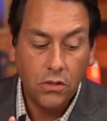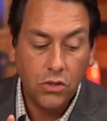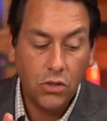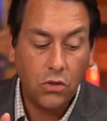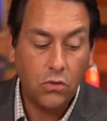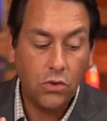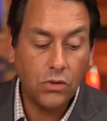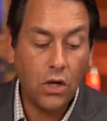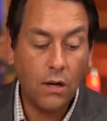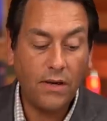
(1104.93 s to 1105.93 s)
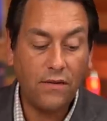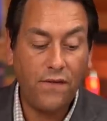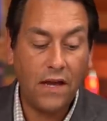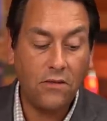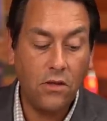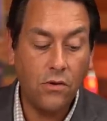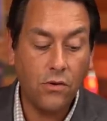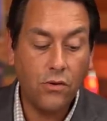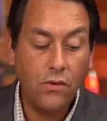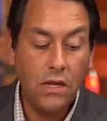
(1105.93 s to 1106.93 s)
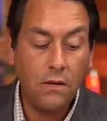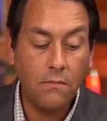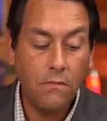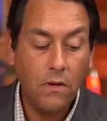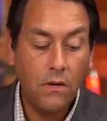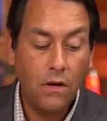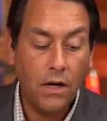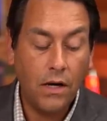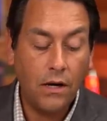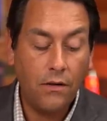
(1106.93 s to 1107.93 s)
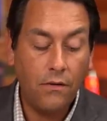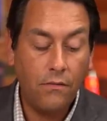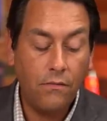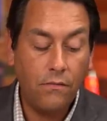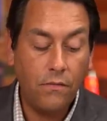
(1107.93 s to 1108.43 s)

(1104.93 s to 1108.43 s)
So don't talk about the fact that your cream, uh,